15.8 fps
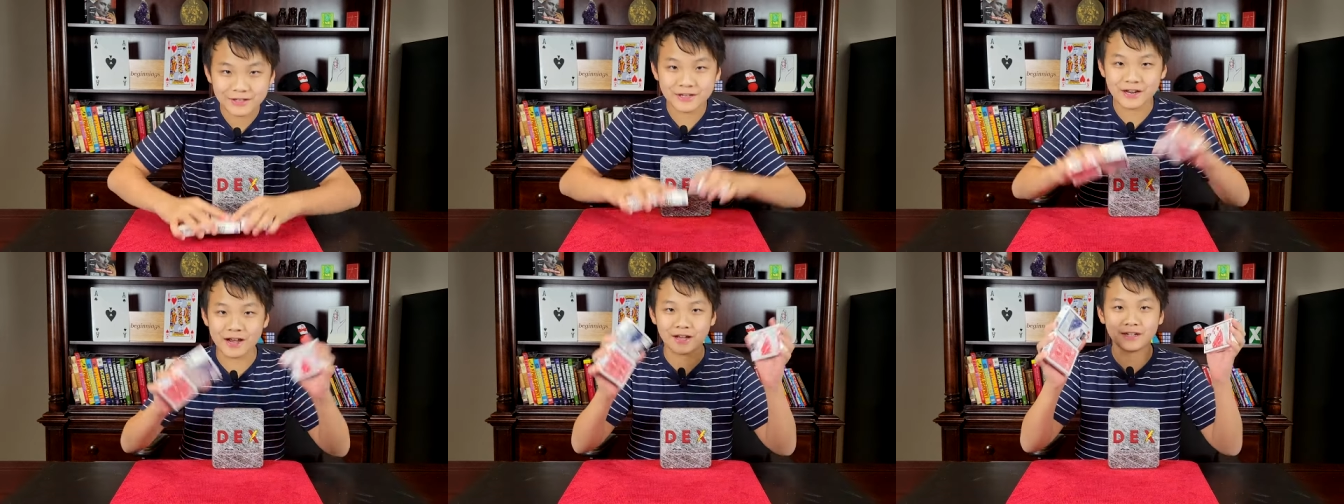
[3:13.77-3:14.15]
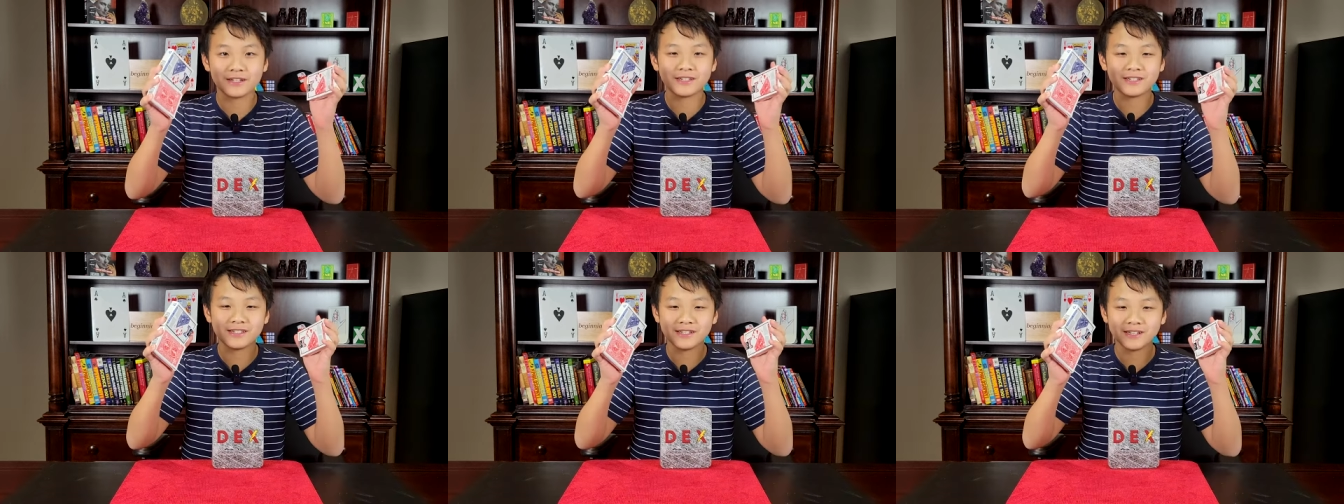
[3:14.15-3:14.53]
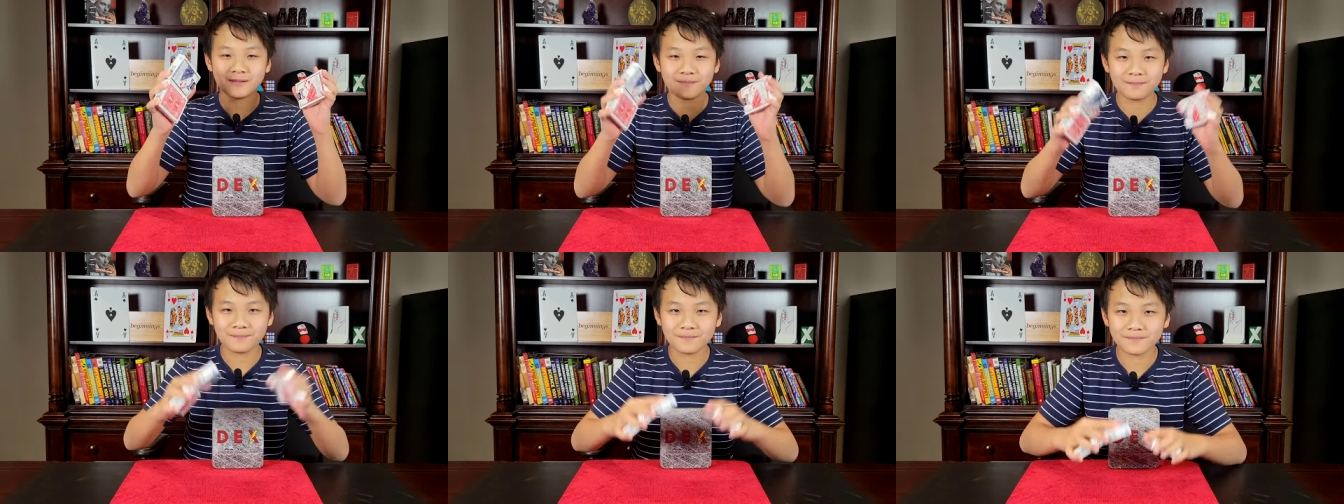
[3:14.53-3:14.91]

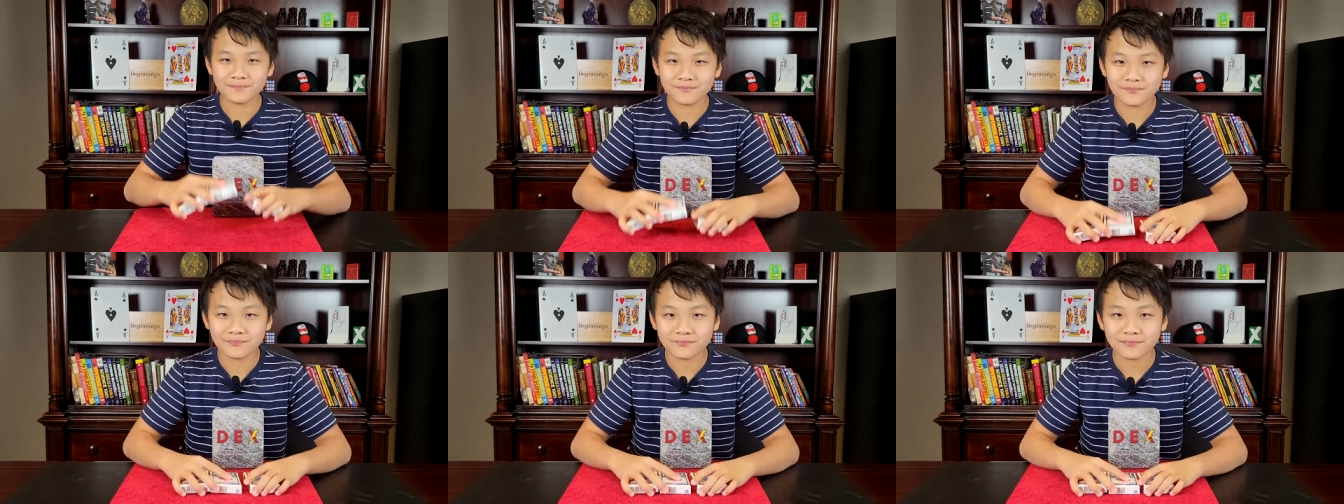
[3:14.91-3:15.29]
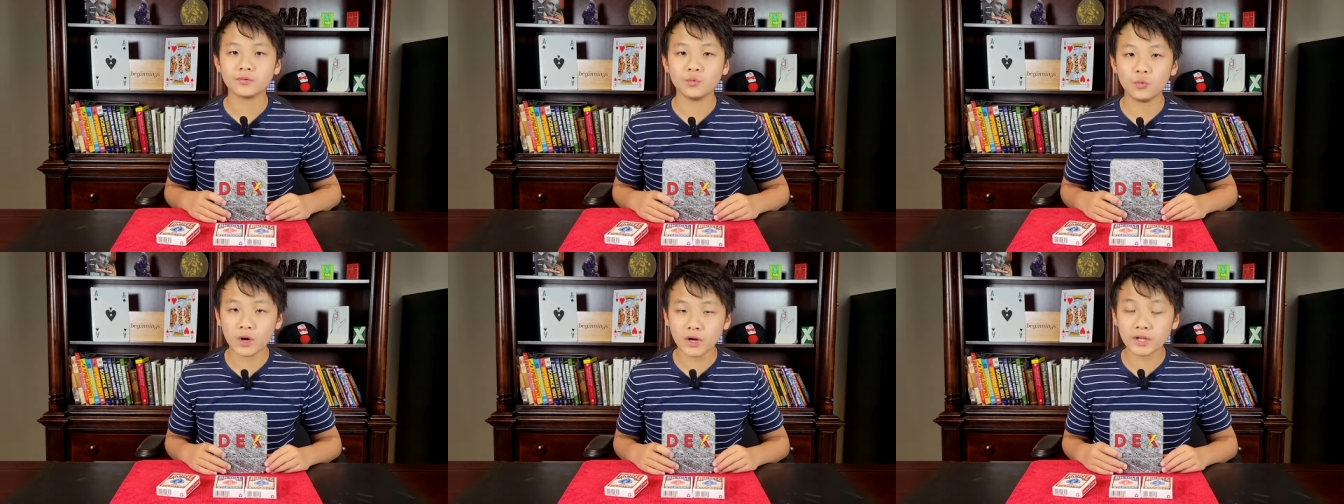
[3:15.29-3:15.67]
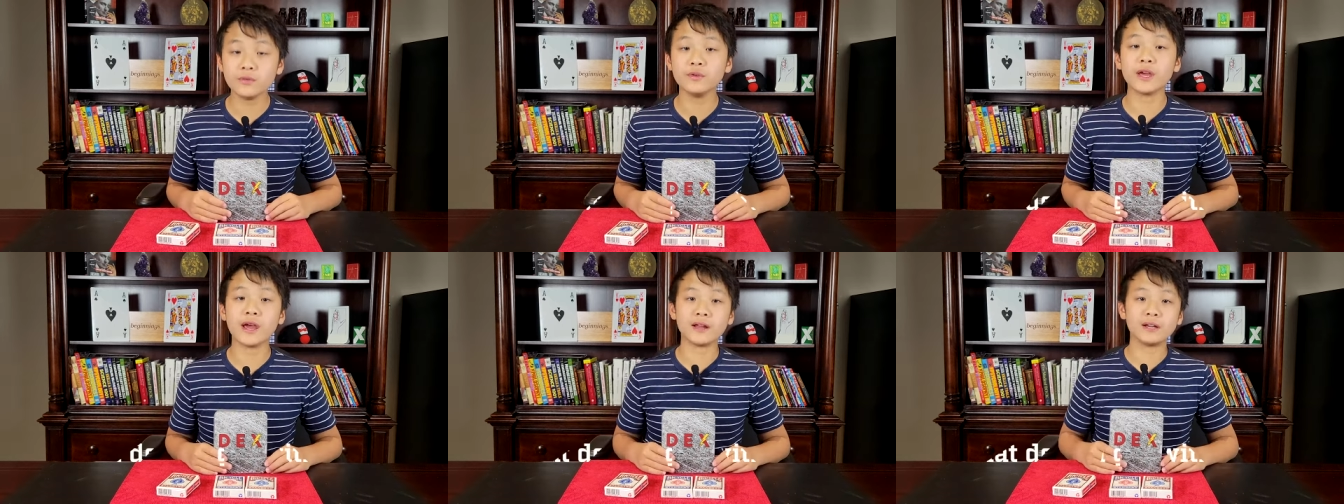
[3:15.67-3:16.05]
Dex. What do
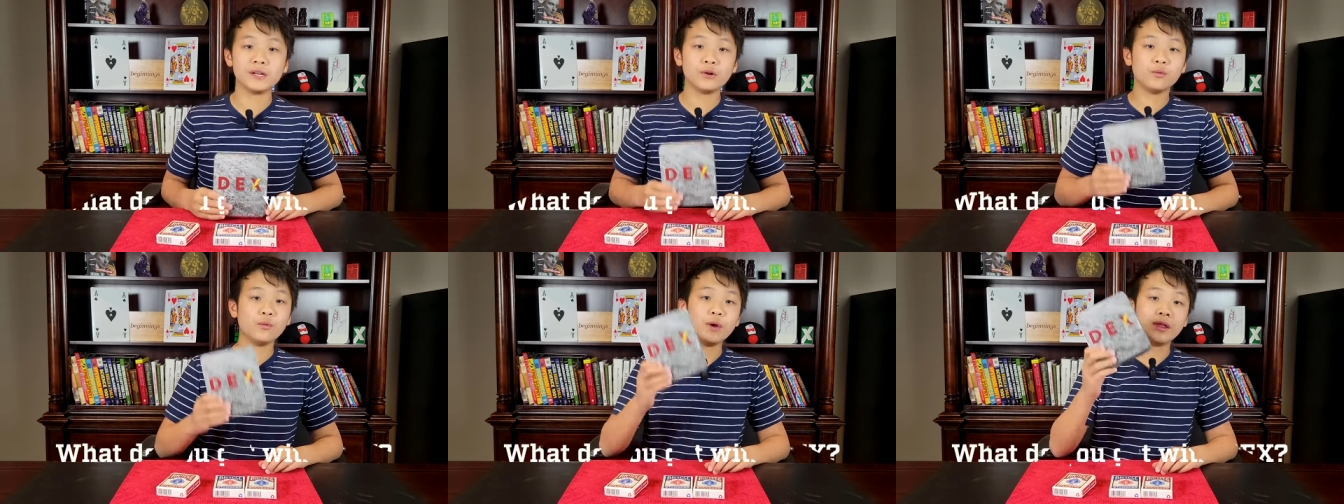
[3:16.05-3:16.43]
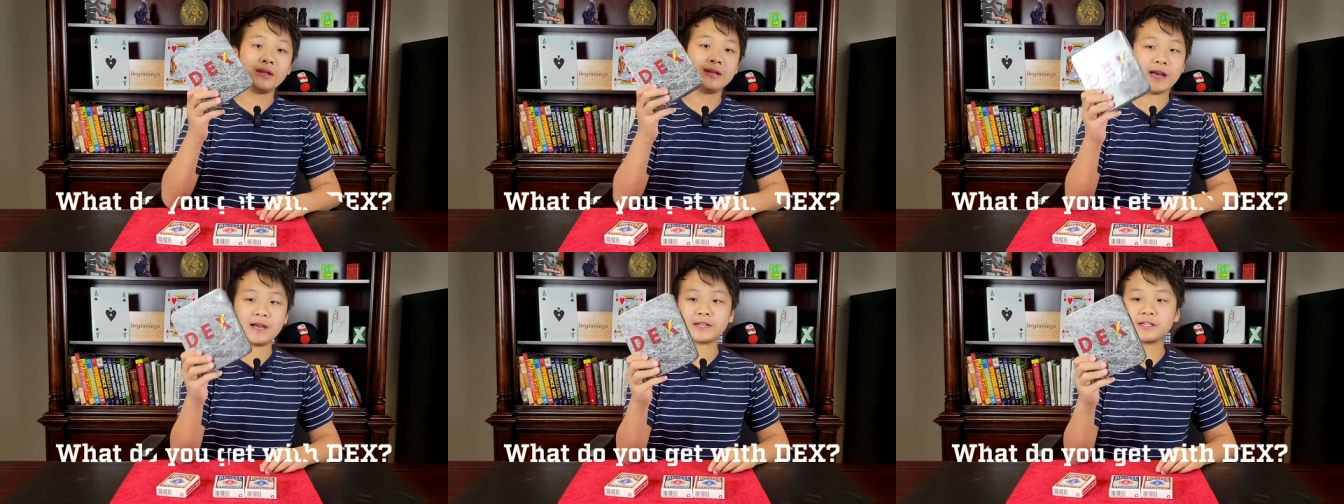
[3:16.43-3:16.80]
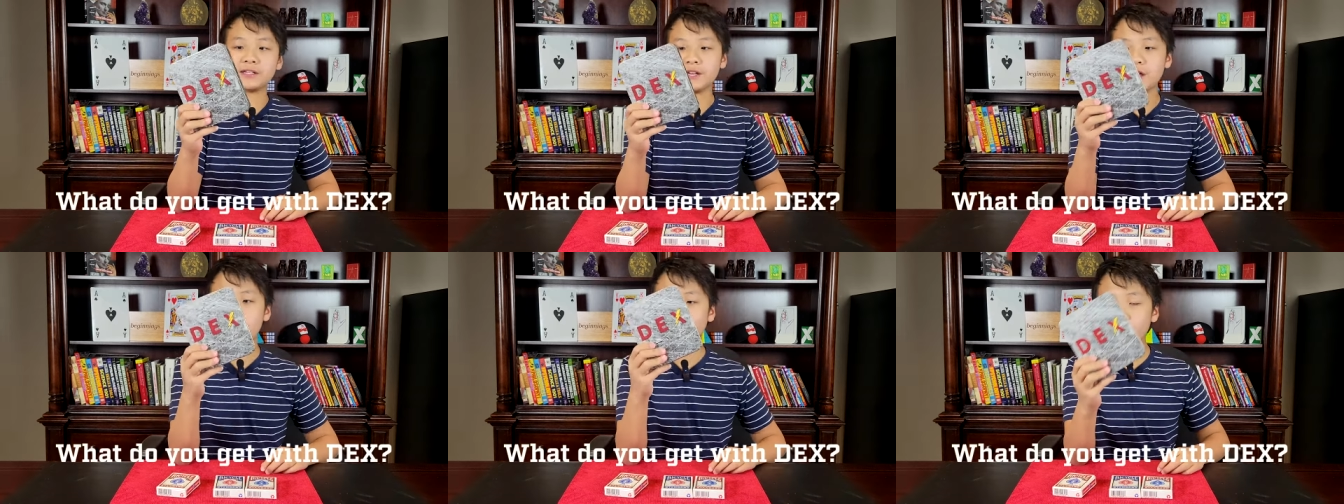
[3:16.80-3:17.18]
you get? with Dex.